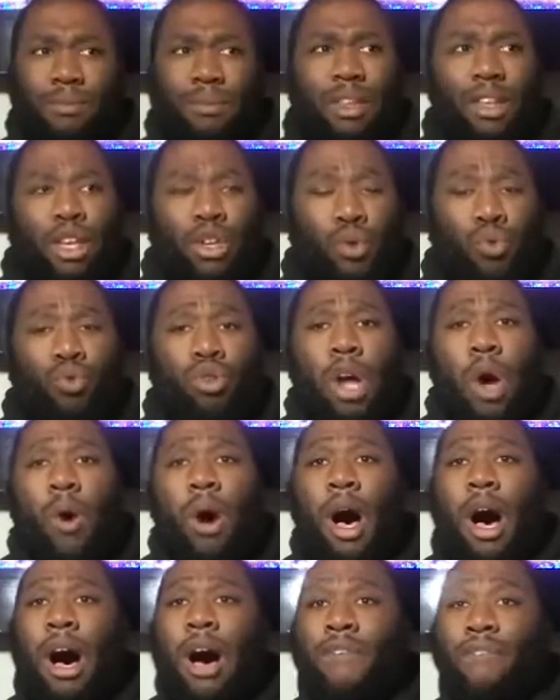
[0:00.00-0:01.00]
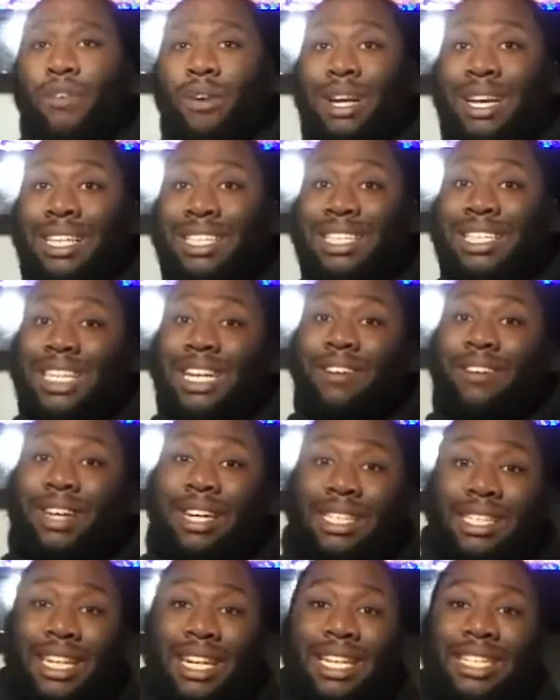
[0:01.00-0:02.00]
you know, an offer is
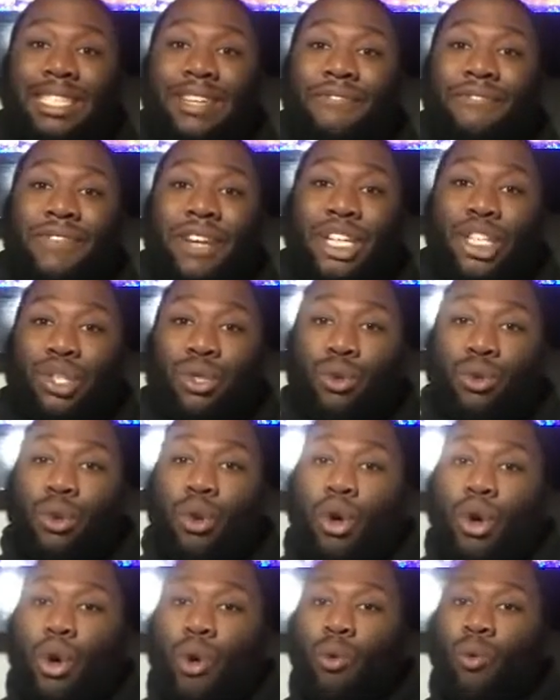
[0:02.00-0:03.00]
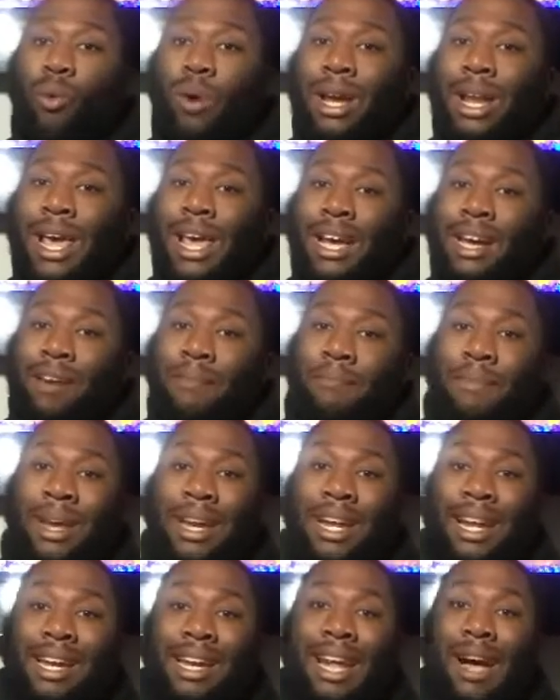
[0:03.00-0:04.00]
serious and it's official when a
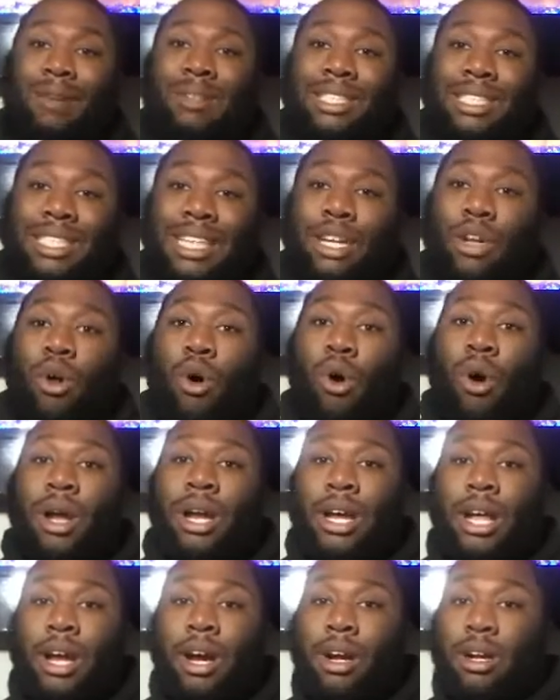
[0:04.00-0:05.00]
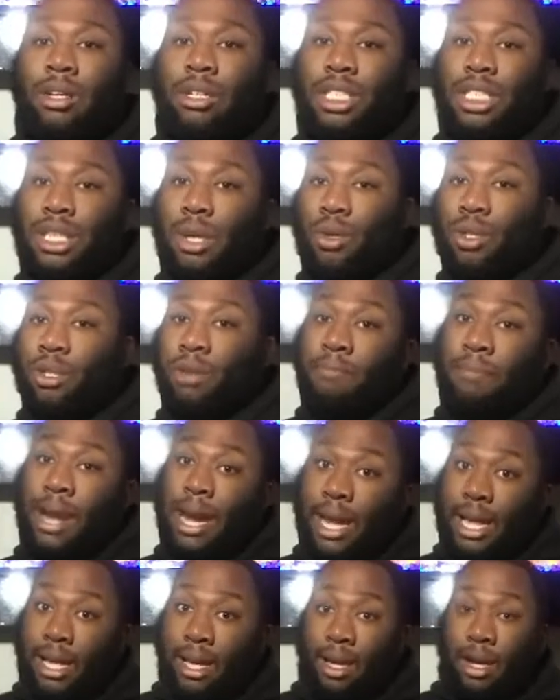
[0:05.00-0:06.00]
commit announces it on their social
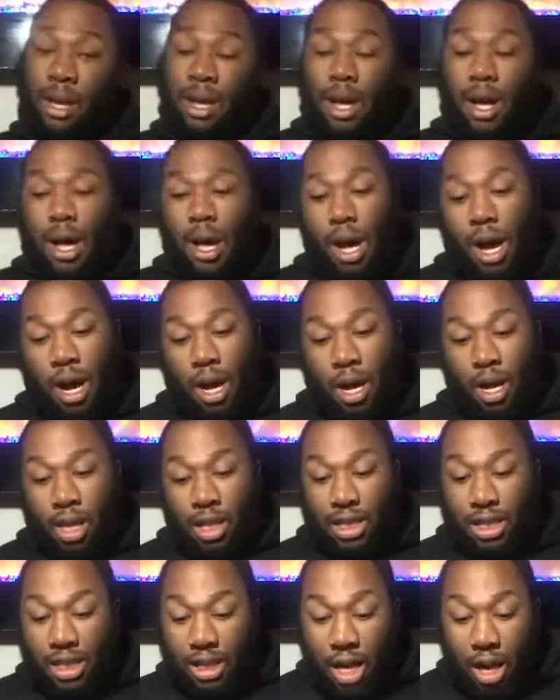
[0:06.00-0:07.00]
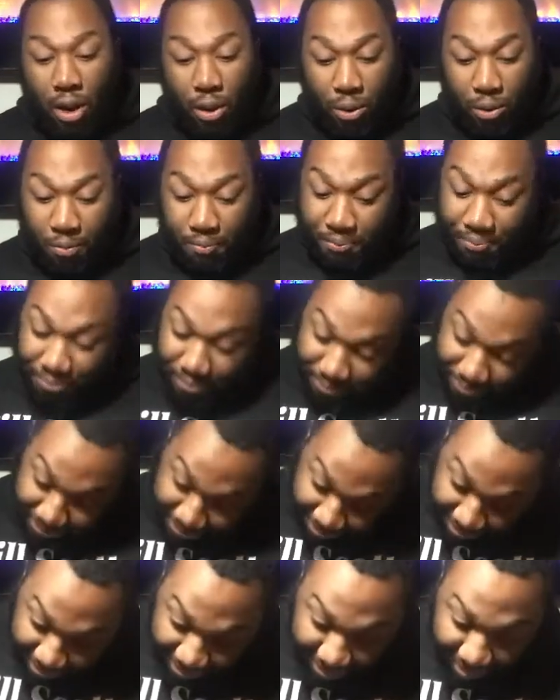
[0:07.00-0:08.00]
media. So
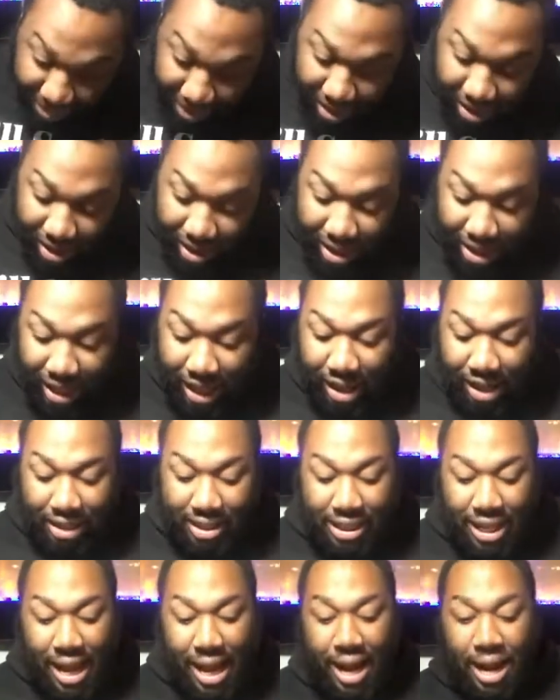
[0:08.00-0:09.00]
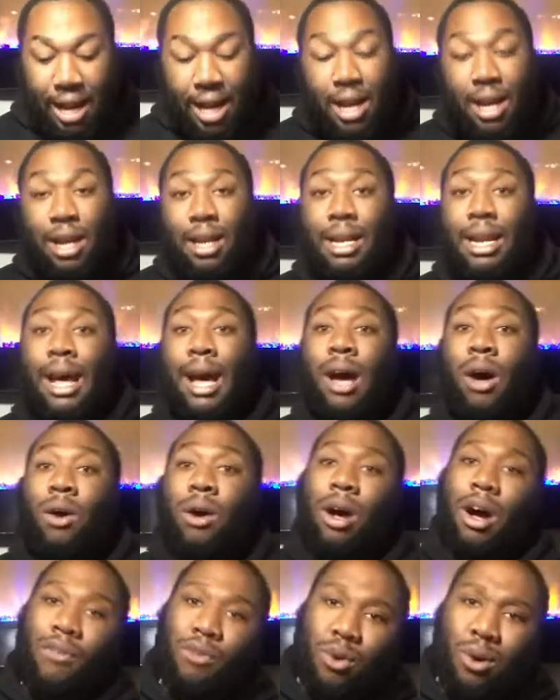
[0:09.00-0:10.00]
there's that.
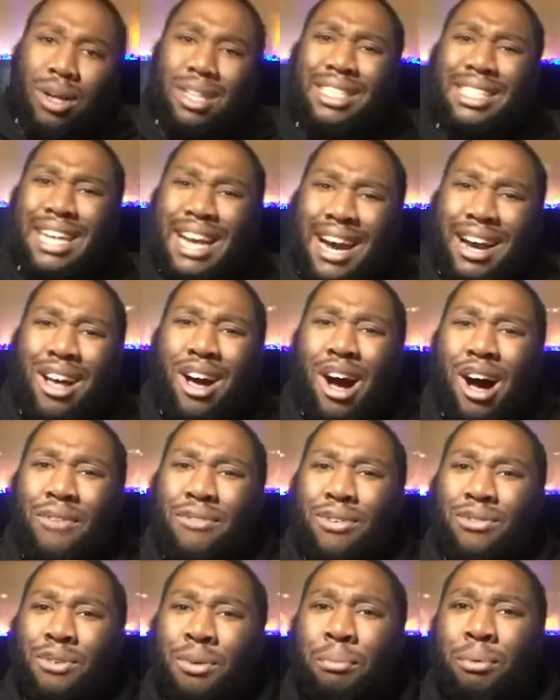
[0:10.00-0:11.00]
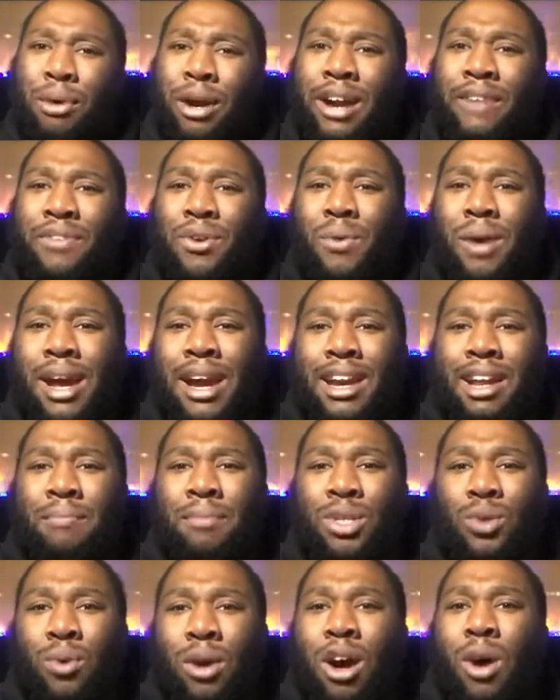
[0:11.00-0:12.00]
Now, of course, he had an offer from Prairie View A&M
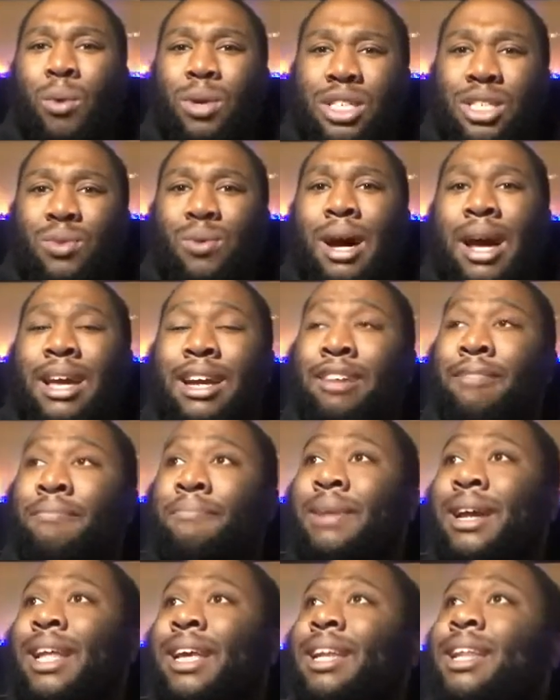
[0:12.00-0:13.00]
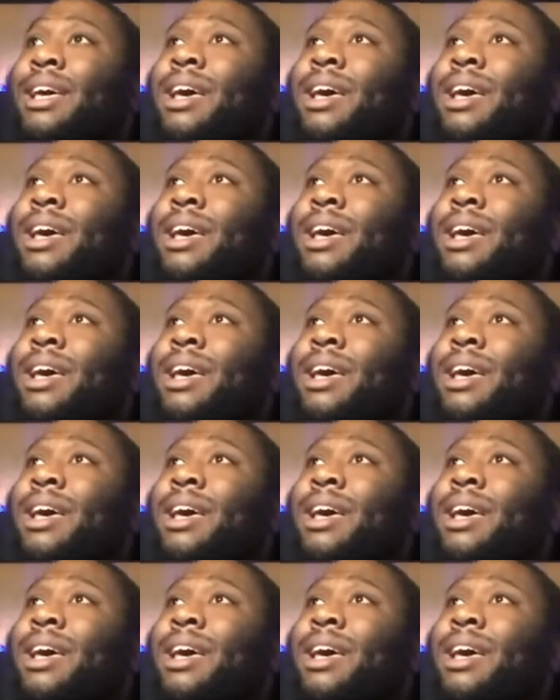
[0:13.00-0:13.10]
as well, which is why he committed.